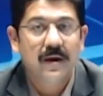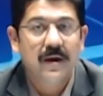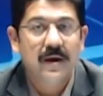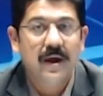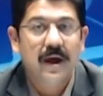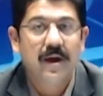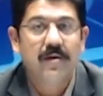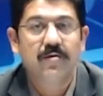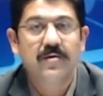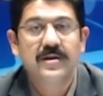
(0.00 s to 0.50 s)

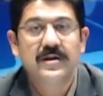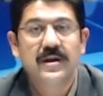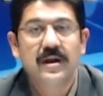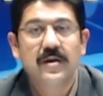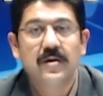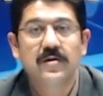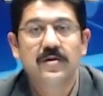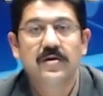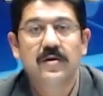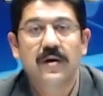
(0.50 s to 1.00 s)
Addressing a
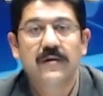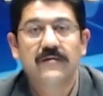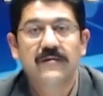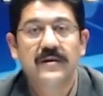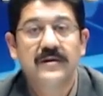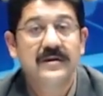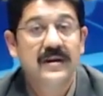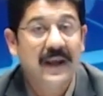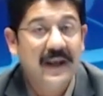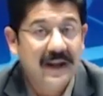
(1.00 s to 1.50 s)
news
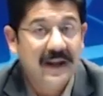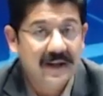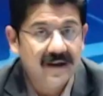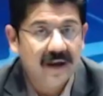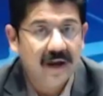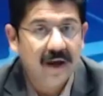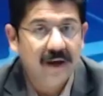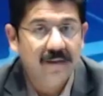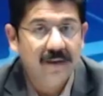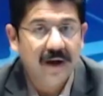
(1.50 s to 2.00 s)
conference in
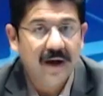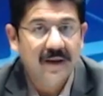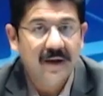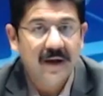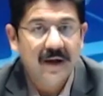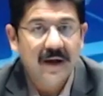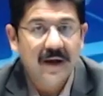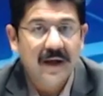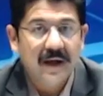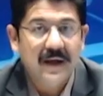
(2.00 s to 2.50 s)
Islamabad,
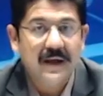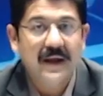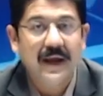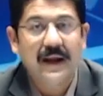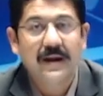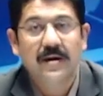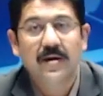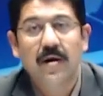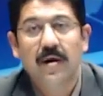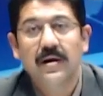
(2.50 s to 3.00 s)
he
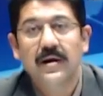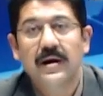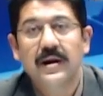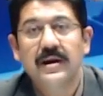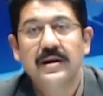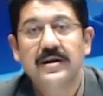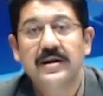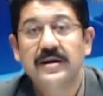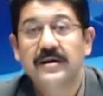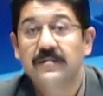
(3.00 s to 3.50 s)

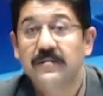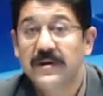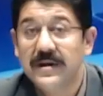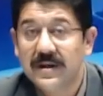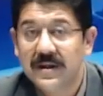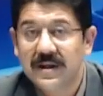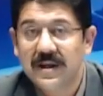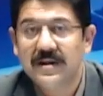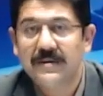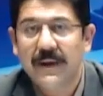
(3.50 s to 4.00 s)
categorically
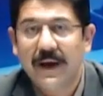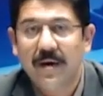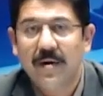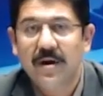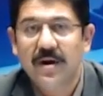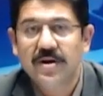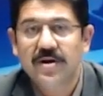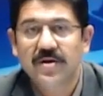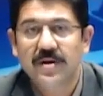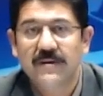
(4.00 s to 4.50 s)
dismissed the
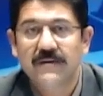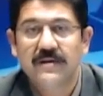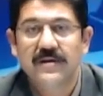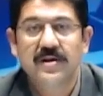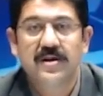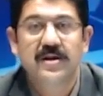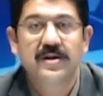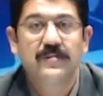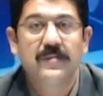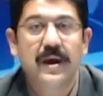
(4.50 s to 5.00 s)
speculation with
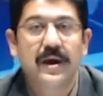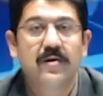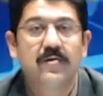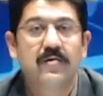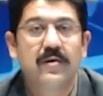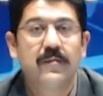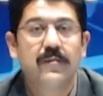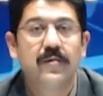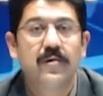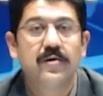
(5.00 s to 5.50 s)
respect
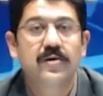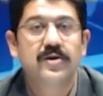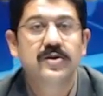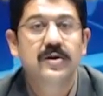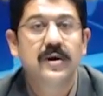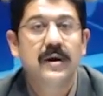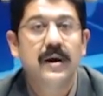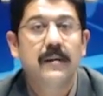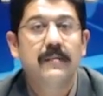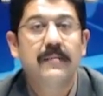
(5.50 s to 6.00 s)
to
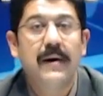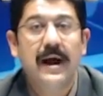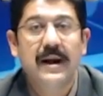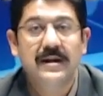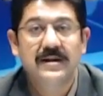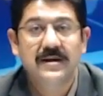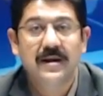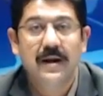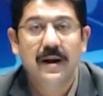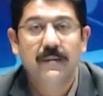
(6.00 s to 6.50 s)
approach
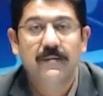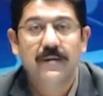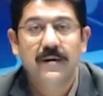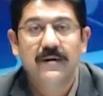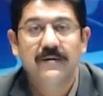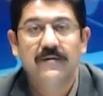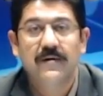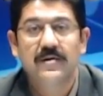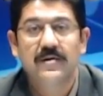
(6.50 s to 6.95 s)
Paris Club for the